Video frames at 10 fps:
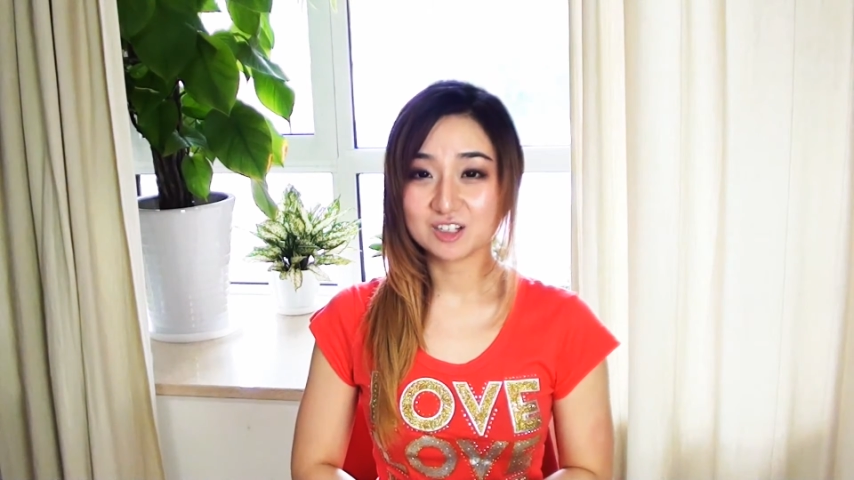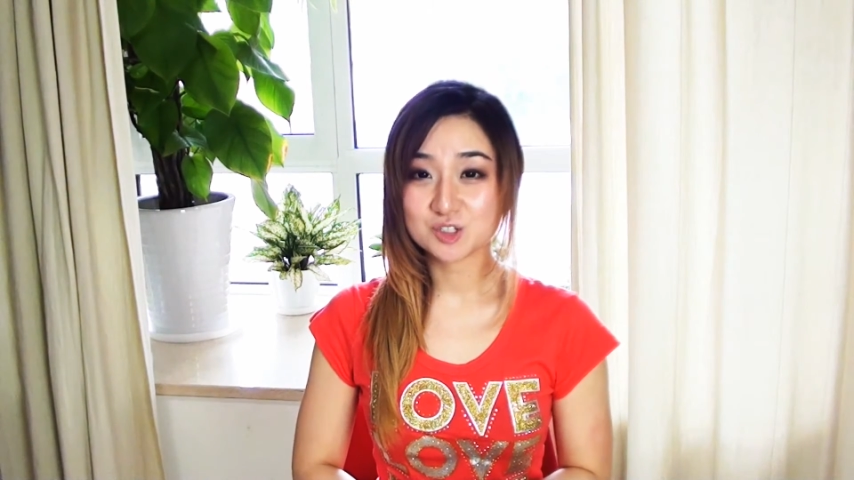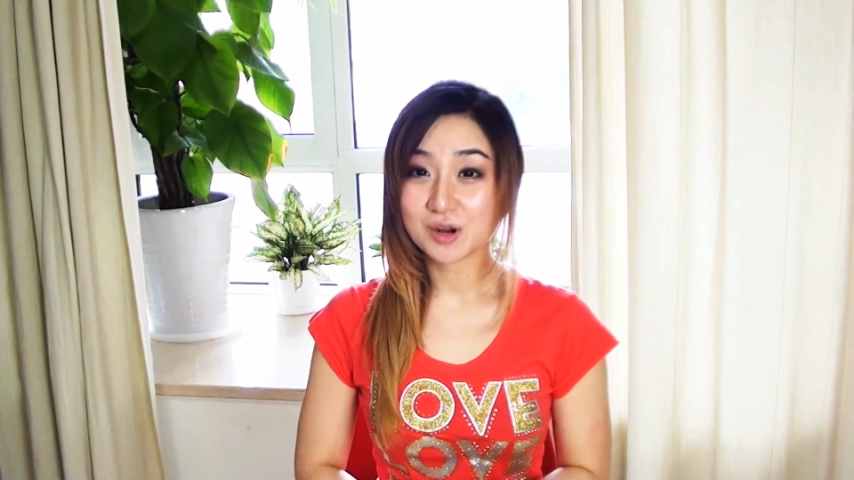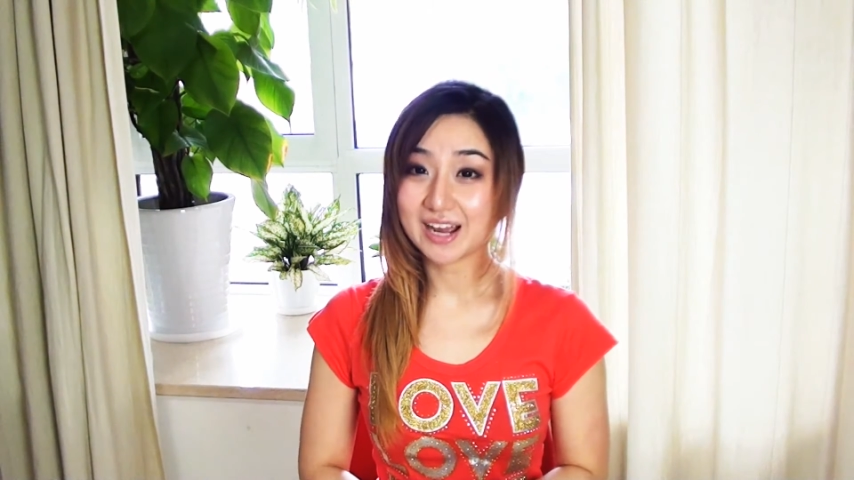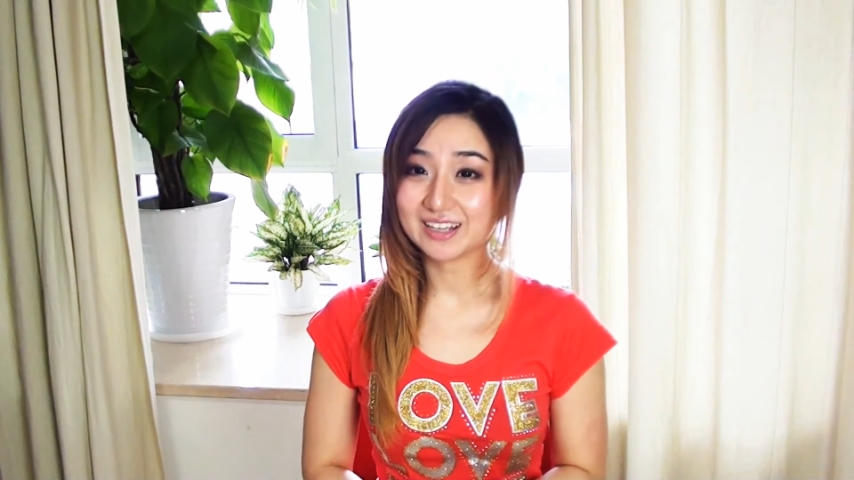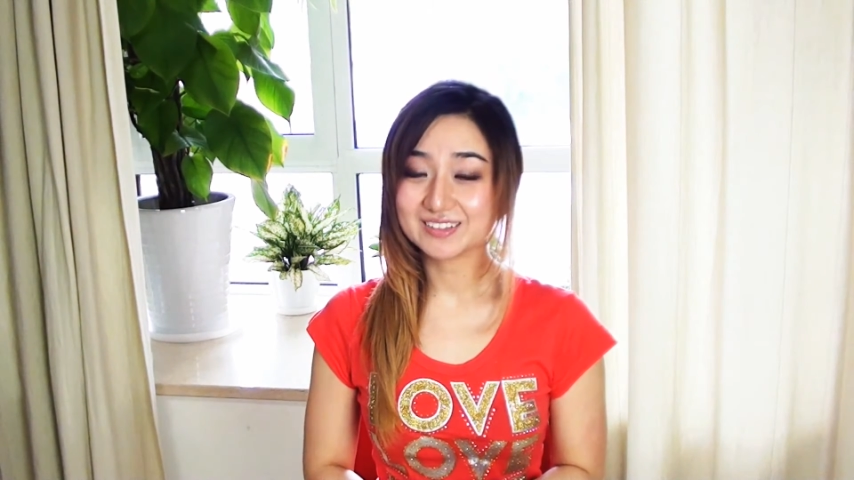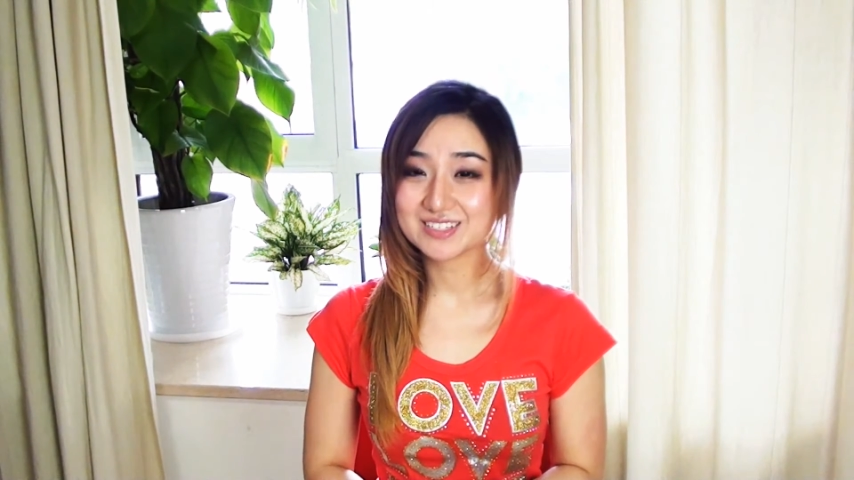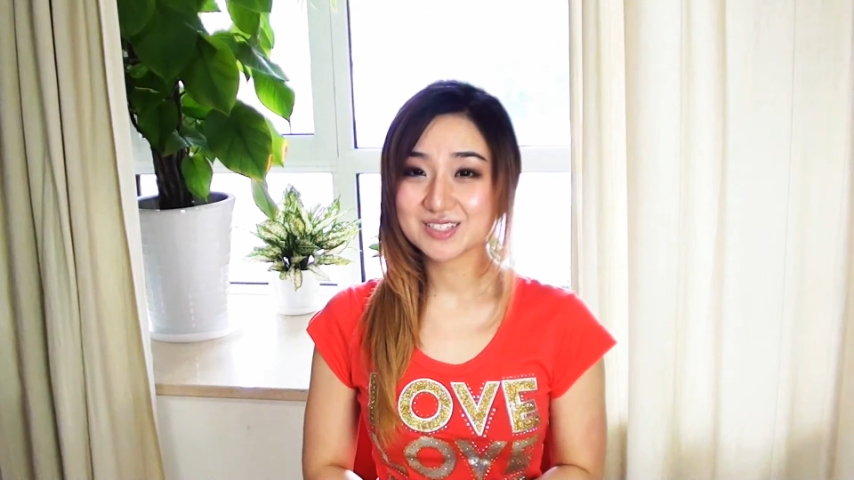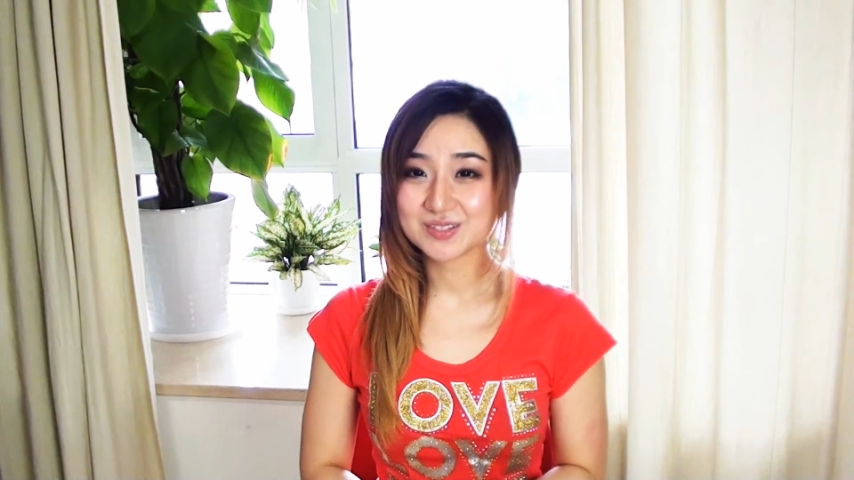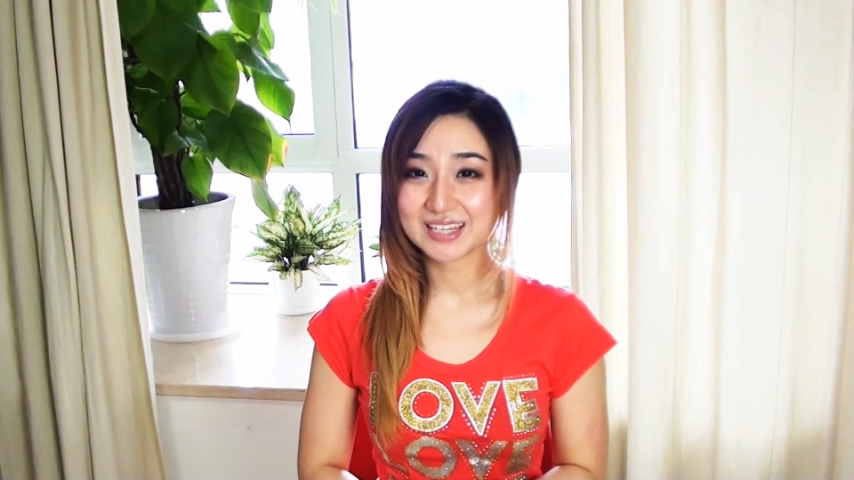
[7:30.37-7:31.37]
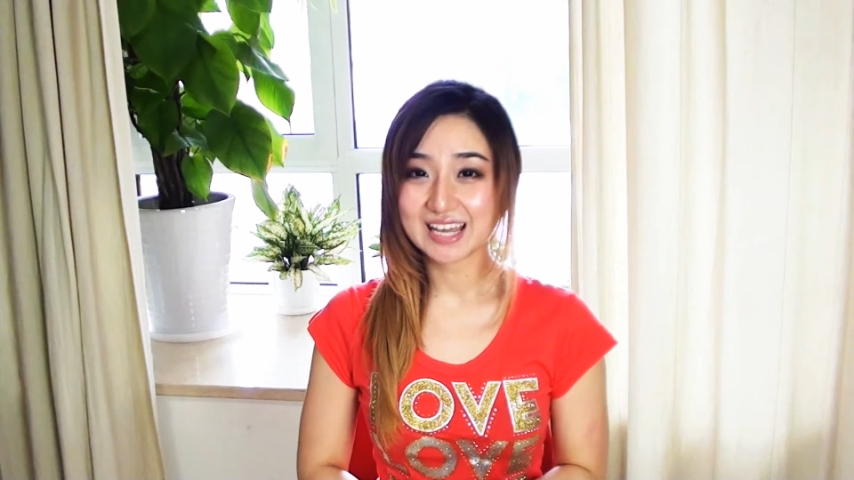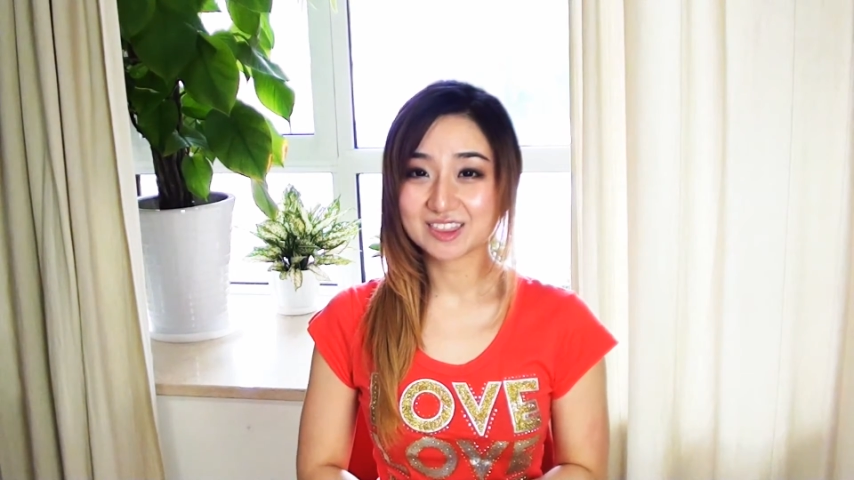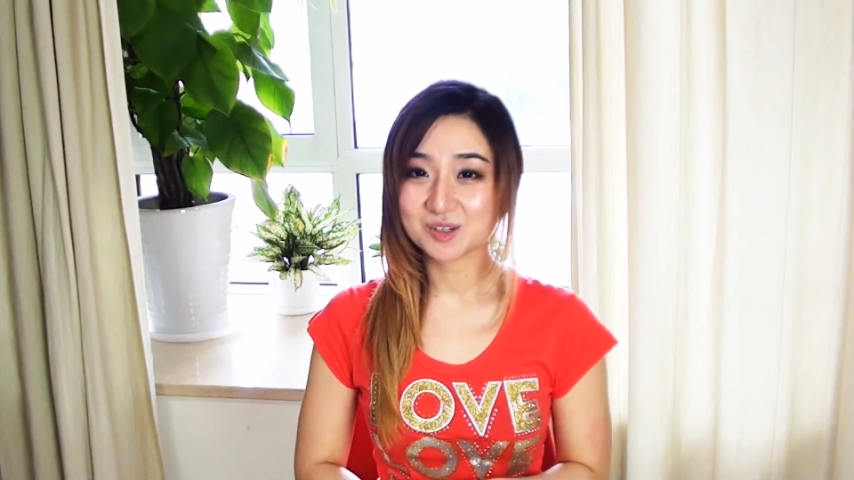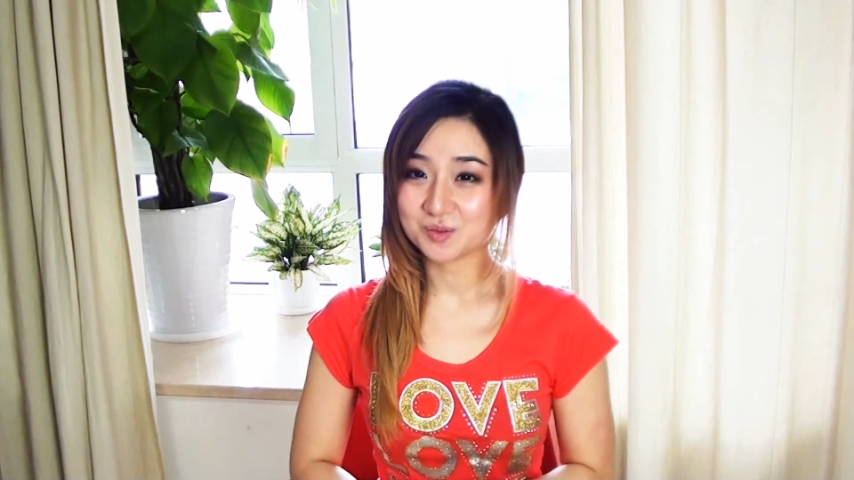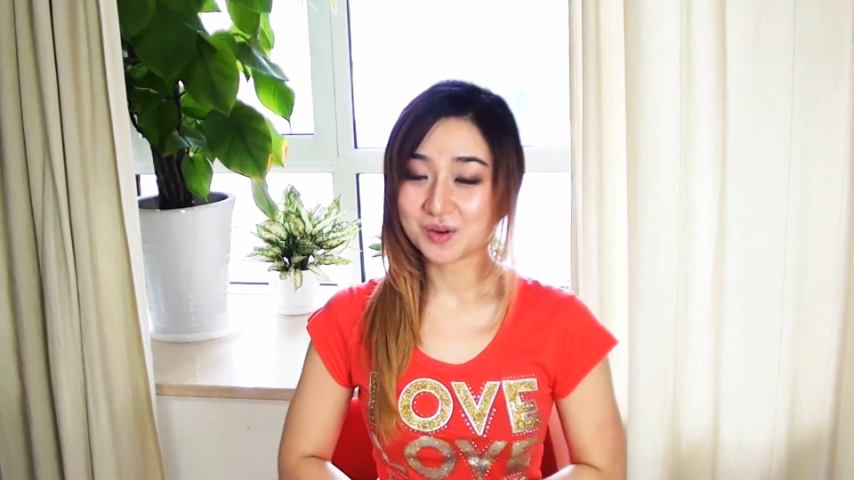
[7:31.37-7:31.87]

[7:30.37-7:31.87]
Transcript: trials to get the